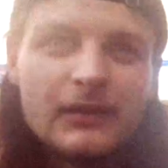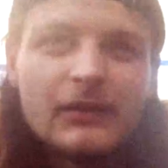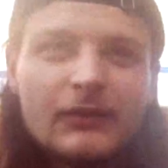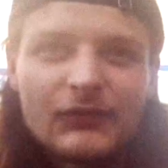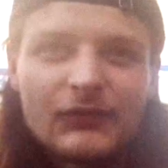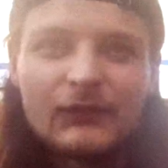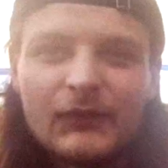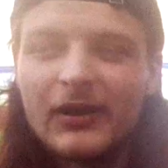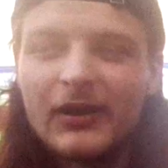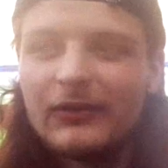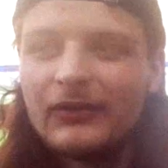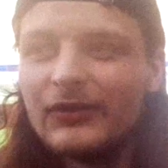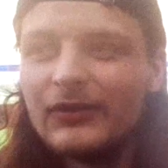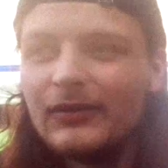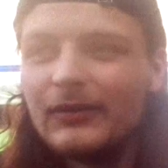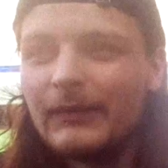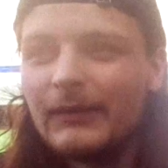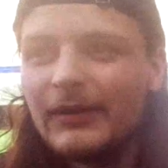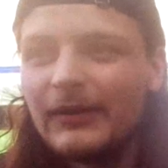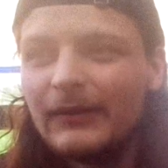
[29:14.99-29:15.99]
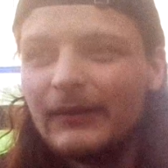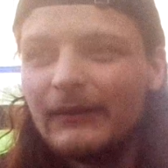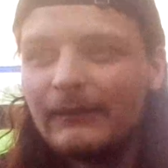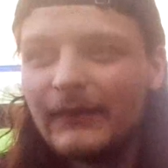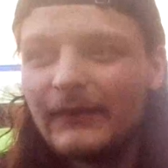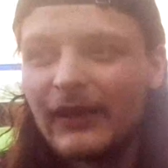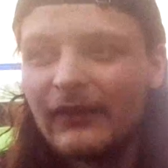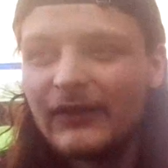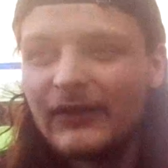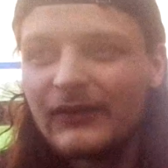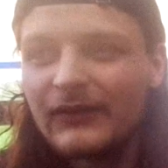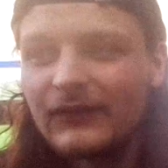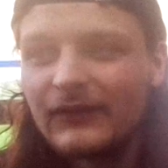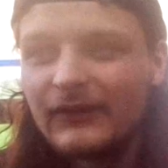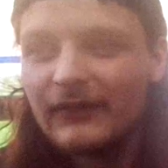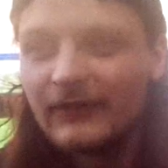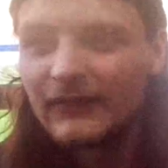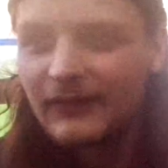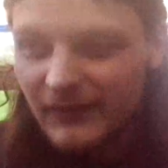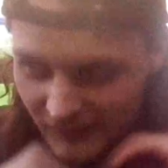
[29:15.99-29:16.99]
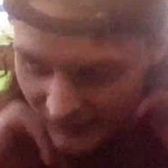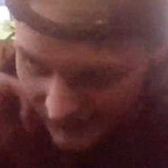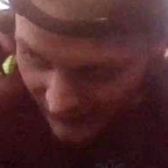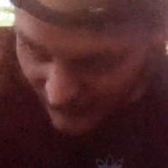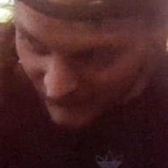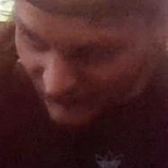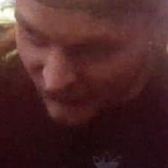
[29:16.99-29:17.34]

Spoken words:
It was fun, dude. But I think this